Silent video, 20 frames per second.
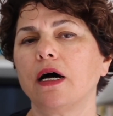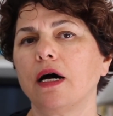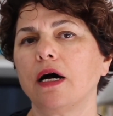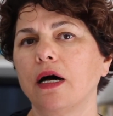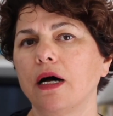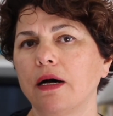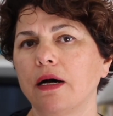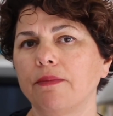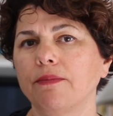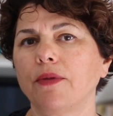
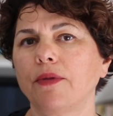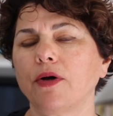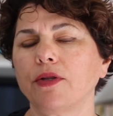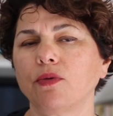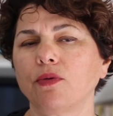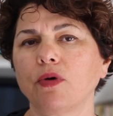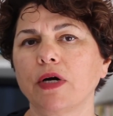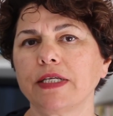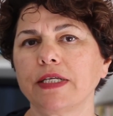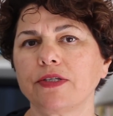
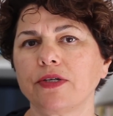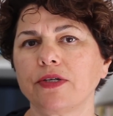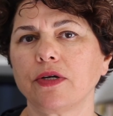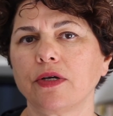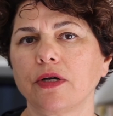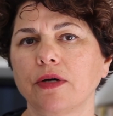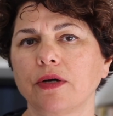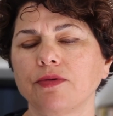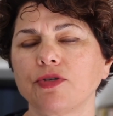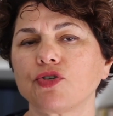Otherwise,
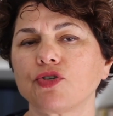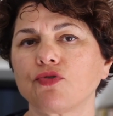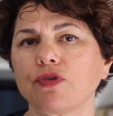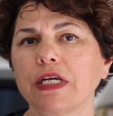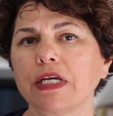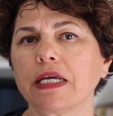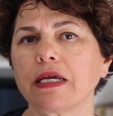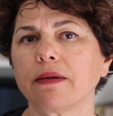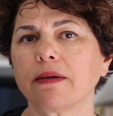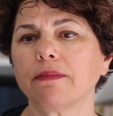to
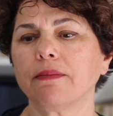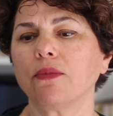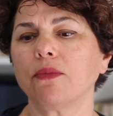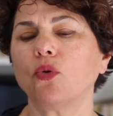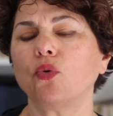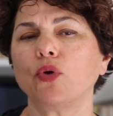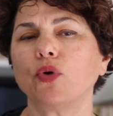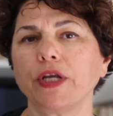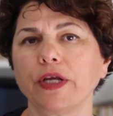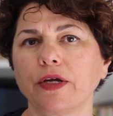streak them
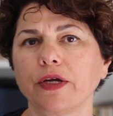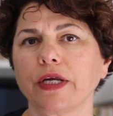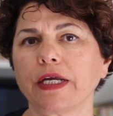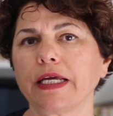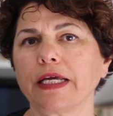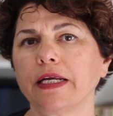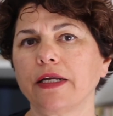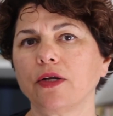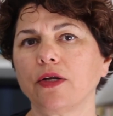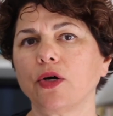or you're going to
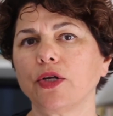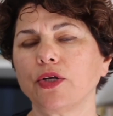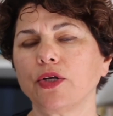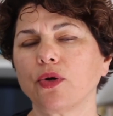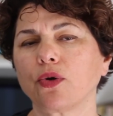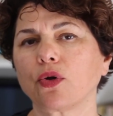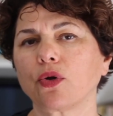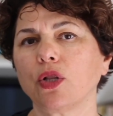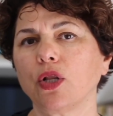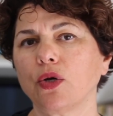get it on
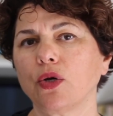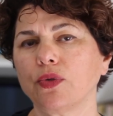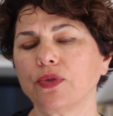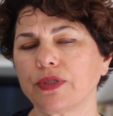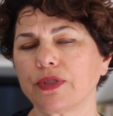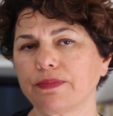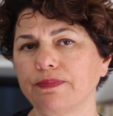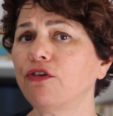your clothes.